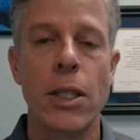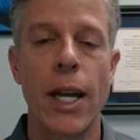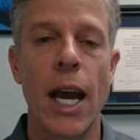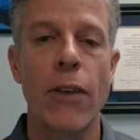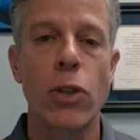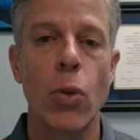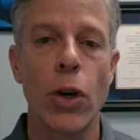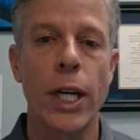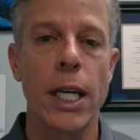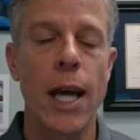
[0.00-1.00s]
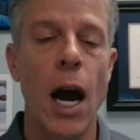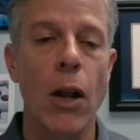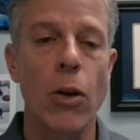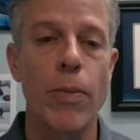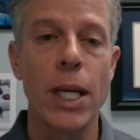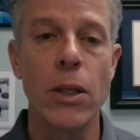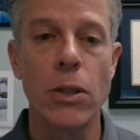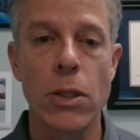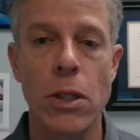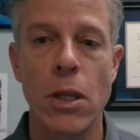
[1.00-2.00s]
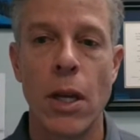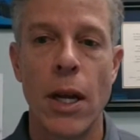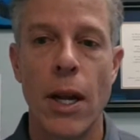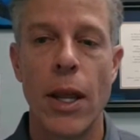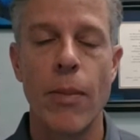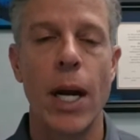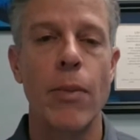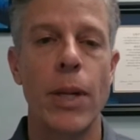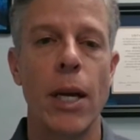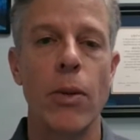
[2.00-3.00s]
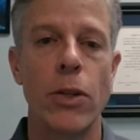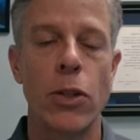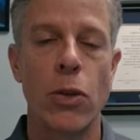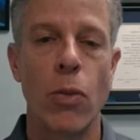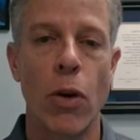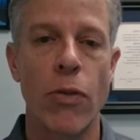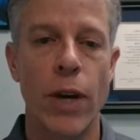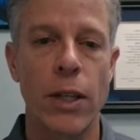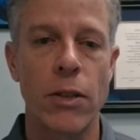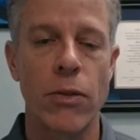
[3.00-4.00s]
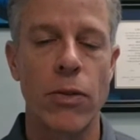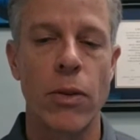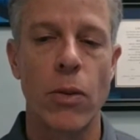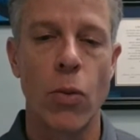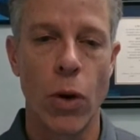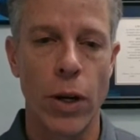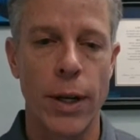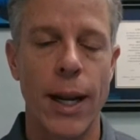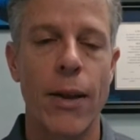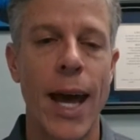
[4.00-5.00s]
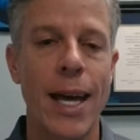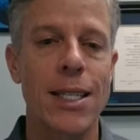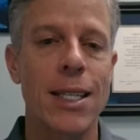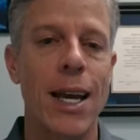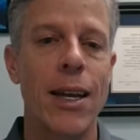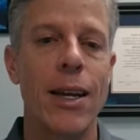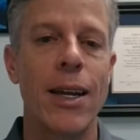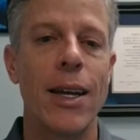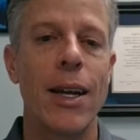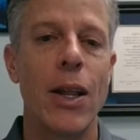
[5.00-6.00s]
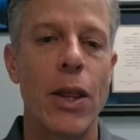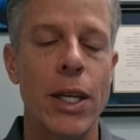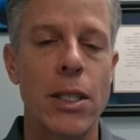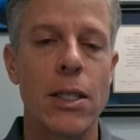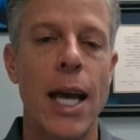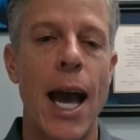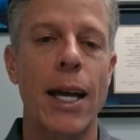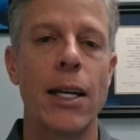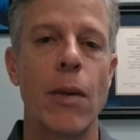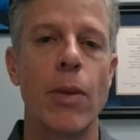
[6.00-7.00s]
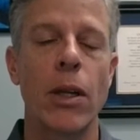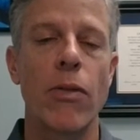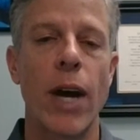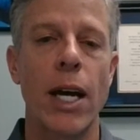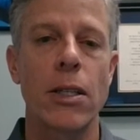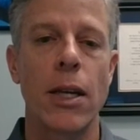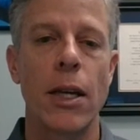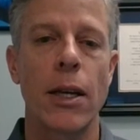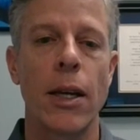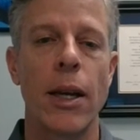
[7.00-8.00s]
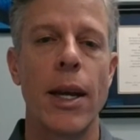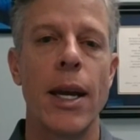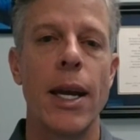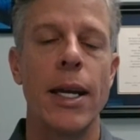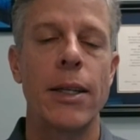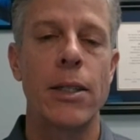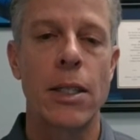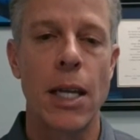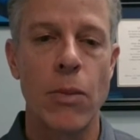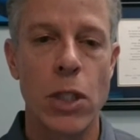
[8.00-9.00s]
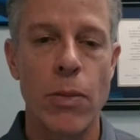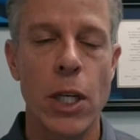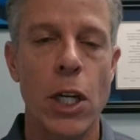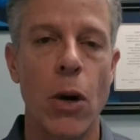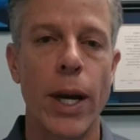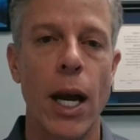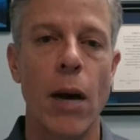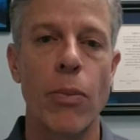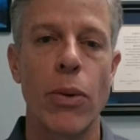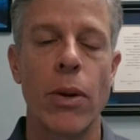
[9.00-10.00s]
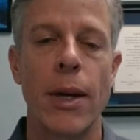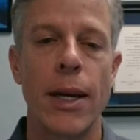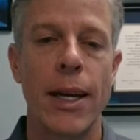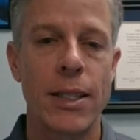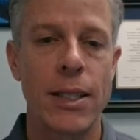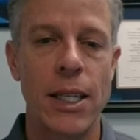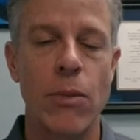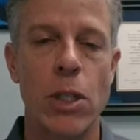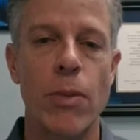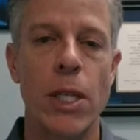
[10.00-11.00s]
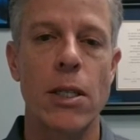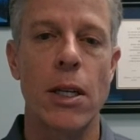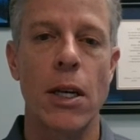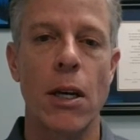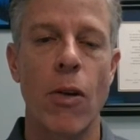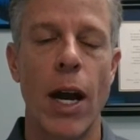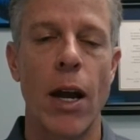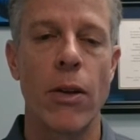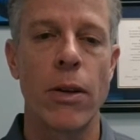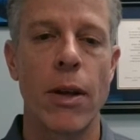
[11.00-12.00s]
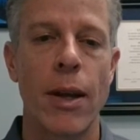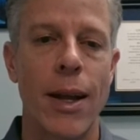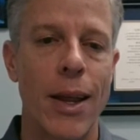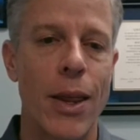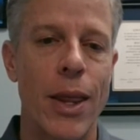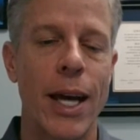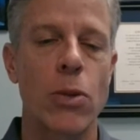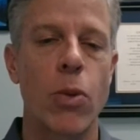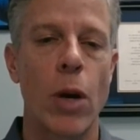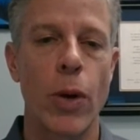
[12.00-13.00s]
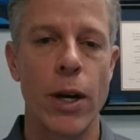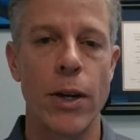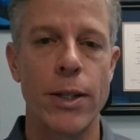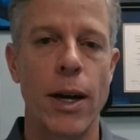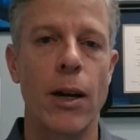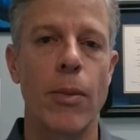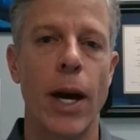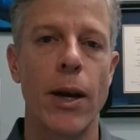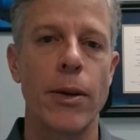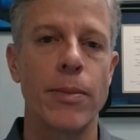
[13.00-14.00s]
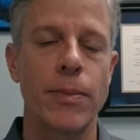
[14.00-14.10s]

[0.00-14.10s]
didn't have to work in dollar bills, they might be able to do more effective work. Now, that said, this is academically fascinating. It seems to be going up, it seems to be sticking around. That's why we're here to talk about it.